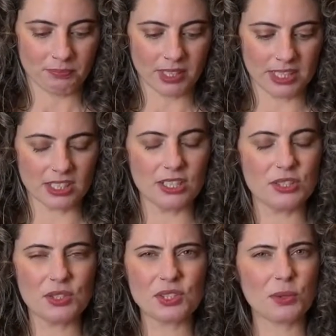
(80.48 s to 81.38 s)
It's
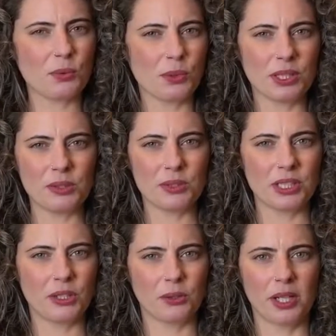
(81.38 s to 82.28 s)
also just a
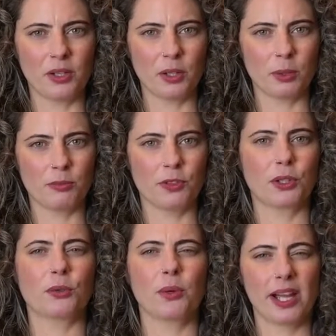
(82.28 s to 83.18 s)
really great herb for
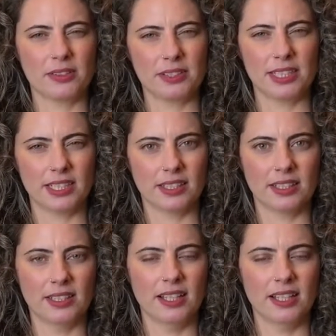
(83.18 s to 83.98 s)
grounding.